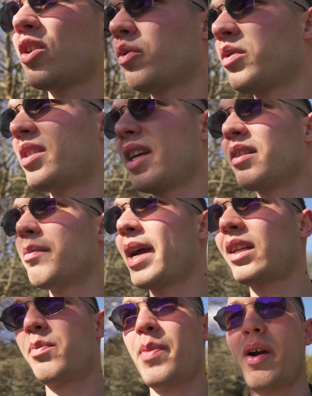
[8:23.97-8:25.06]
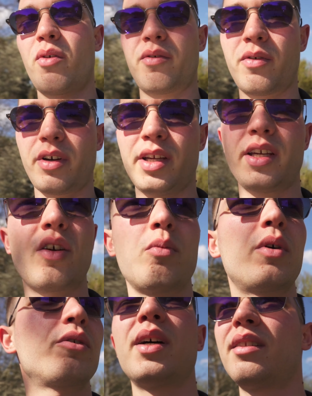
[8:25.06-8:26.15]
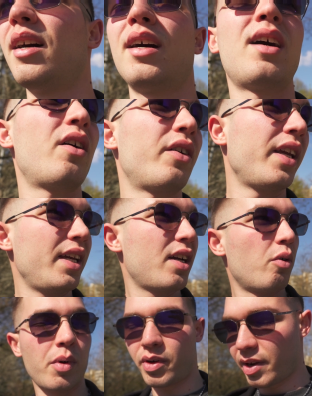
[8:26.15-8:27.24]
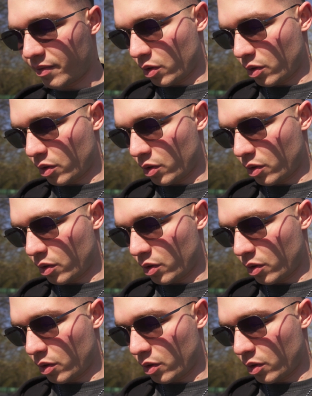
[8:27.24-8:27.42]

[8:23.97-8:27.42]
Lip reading: don't state the max power for eco mode, but on eco mode I've